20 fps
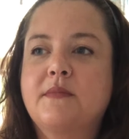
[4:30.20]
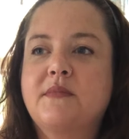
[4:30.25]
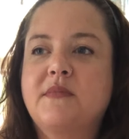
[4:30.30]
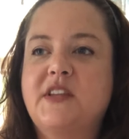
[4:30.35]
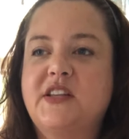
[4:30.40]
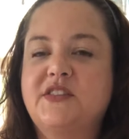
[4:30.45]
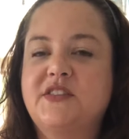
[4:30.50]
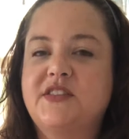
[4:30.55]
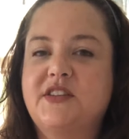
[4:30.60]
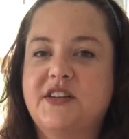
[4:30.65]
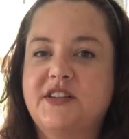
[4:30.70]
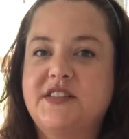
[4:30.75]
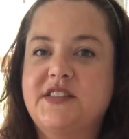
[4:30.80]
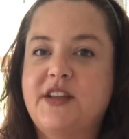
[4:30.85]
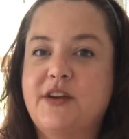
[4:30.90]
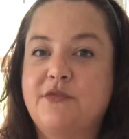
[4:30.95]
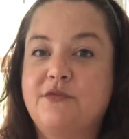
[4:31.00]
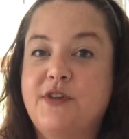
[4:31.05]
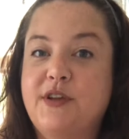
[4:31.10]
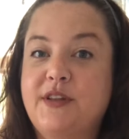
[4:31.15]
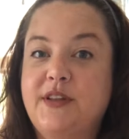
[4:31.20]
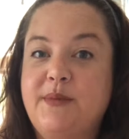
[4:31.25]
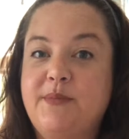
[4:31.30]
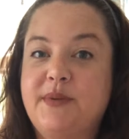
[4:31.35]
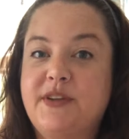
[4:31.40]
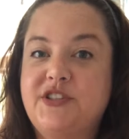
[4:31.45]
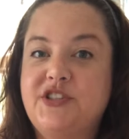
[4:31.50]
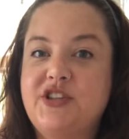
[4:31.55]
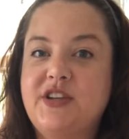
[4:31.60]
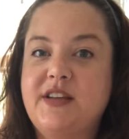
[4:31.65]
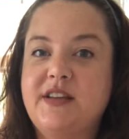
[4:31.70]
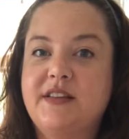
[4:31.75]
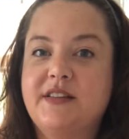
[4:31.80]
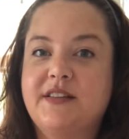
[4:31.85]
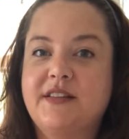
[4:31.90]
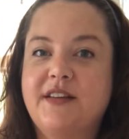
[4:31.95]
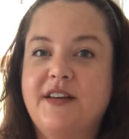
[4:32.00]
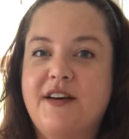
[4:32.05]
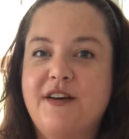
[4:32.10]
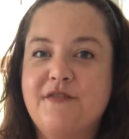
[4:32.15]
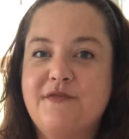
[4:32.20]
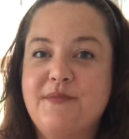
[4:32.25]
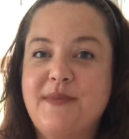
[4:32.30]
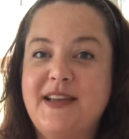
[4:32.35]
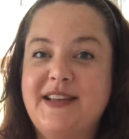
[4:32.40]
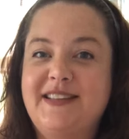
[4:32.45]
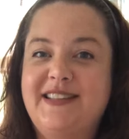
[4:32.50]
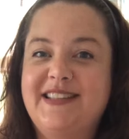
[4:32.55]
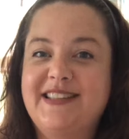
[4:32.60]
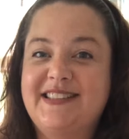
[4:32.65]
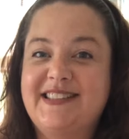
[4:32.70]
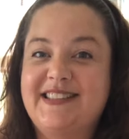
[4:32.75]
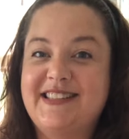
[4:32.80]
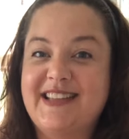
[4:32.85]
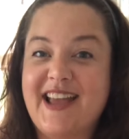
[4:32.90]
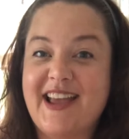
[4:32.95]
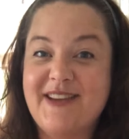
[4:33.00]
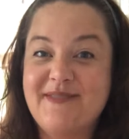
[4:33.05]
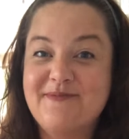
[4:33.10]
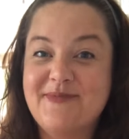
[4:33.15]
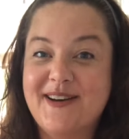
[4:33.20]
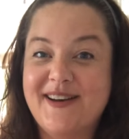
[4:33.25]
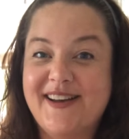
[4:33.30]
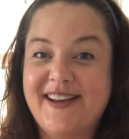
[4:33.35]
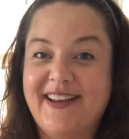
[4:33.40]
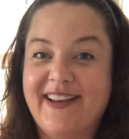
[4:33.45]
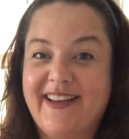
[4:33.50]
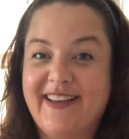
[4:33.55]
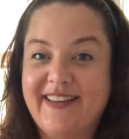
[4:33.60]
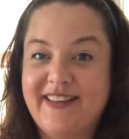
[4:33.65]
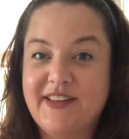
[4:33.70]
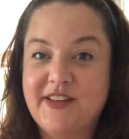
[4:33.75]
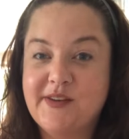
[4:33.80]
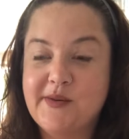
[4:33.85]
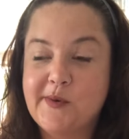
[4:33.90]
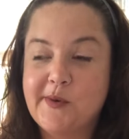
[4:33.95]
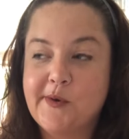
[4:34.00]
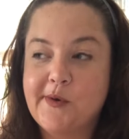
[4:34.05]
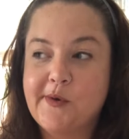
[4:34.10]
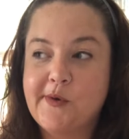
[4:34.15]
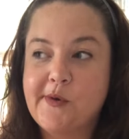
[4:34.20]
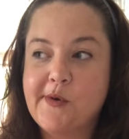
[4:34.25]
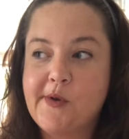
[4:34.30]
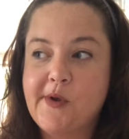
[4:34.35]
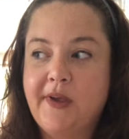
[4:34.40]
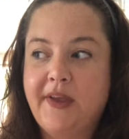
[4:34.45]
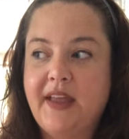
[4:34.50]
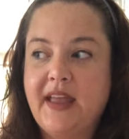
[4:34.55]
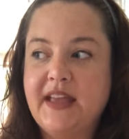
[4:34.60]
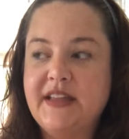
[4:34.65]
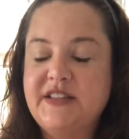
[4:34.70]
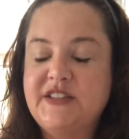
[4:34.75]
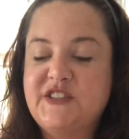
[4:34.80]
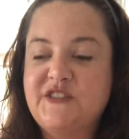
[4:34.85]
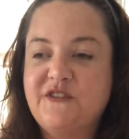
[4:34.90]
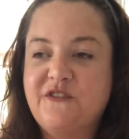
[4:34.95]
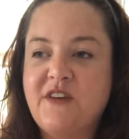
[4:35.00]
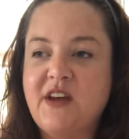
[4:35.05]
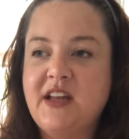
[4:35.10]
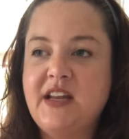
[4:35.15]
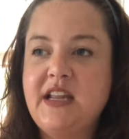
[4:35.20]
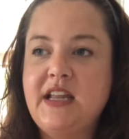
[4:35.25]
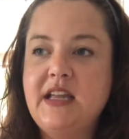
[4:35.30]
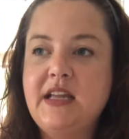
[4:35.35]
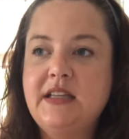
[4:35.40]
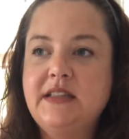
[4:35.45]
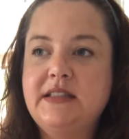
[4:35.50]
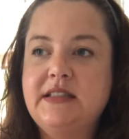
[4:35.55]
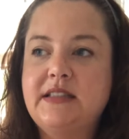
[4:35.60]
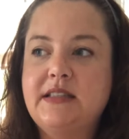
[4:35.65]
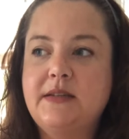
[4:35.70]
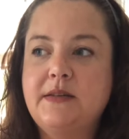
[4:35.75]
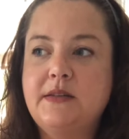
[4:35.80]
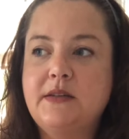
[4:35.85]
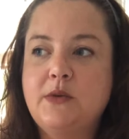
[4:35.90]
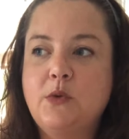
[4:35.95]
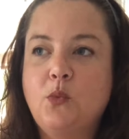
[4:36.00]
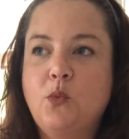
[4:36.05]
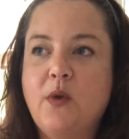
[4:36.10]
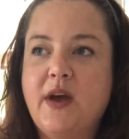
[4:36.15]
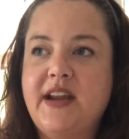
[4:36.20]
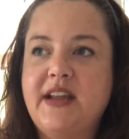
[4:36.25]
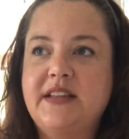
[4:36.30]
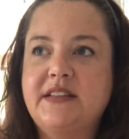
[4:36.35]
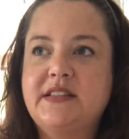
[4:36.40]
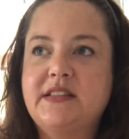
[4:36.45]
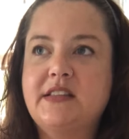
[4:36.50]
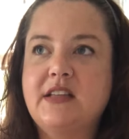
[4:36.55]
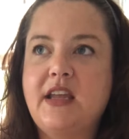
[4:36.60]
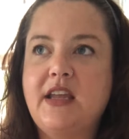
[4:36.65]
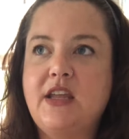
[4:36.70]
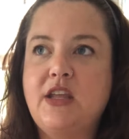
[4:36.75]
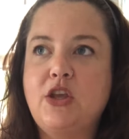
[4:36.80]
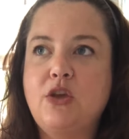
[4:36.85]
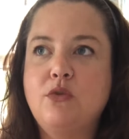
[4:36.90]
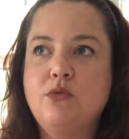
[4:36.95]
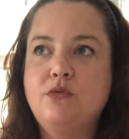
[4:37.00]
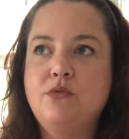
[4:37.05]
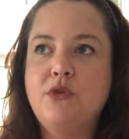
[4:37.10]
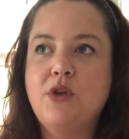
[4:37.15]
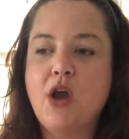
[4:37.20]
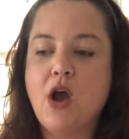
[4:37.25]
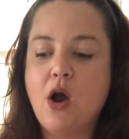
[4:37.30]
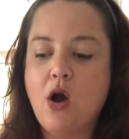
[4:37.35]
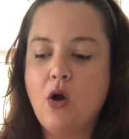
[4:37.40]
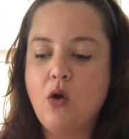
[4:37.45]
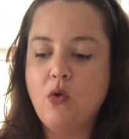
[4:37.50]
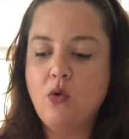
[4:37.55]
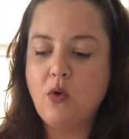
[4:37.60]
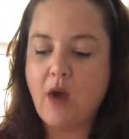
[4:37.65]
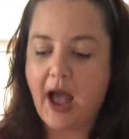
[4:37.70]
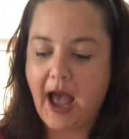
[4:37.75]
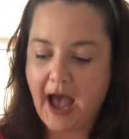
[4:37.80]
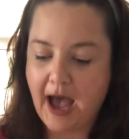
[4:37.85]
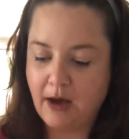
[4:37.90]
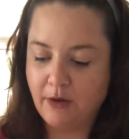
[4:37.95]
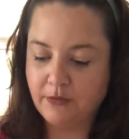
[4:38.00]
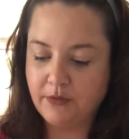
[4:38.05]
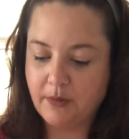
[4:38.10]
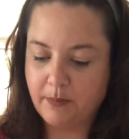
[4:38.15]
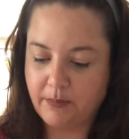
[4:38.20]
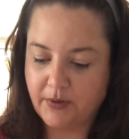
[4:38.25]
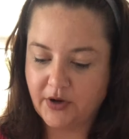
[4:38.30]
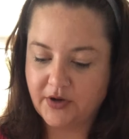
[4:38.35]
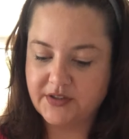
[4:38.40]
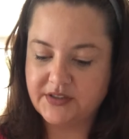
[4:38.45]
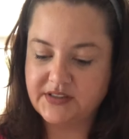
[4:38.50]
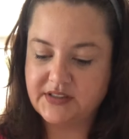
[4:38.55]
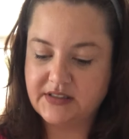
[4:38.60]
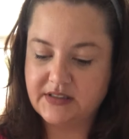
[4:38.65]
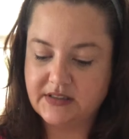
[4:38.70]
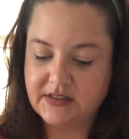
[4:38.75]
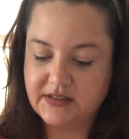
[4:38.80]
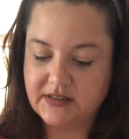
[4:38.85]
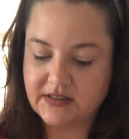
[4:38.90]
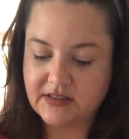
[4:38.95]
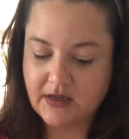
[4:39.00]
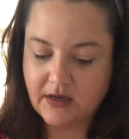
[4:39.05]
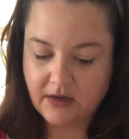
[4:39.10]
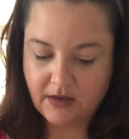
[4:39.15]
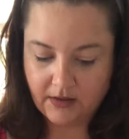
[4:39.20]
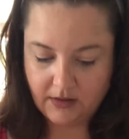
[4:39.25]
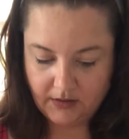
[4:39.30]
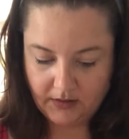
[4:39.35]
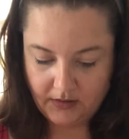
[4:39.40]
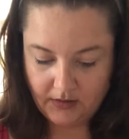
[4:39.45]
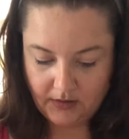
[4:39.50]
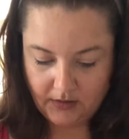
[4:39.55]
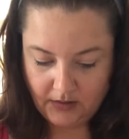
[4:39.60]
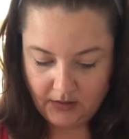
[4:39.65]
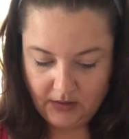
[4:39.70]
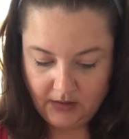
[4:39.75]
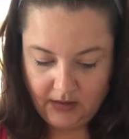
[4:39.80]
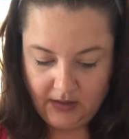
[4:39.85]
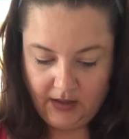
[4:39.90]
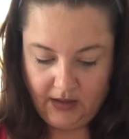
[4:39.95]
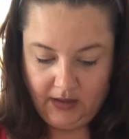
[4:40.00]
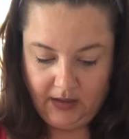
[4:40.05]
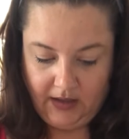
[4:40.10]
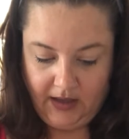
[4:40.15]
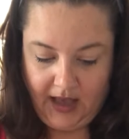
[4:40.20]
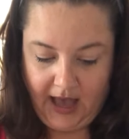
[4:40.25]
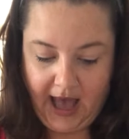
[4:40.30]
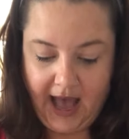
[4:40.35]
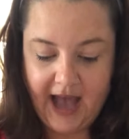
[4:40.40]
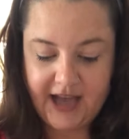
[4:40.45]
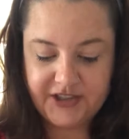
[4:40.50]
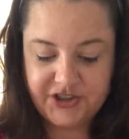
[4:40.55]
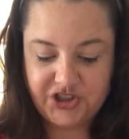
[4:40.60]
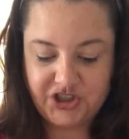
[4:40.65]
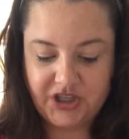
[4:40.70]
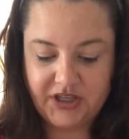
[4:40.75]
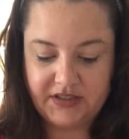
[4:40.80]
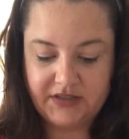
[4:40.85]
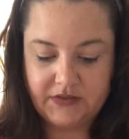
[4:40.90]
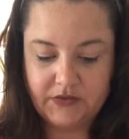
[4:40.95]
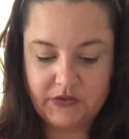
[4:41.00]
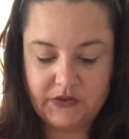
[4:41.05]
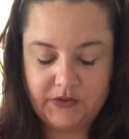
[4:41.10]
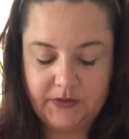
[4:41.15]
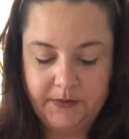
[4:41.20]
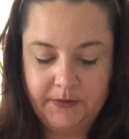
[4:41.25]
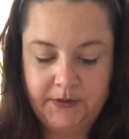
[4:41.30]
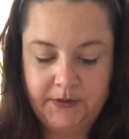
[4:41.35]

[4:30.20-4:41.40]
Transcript: this is gonna sound really bitchy of me to say, but it's funny when it's like you know how the person's actions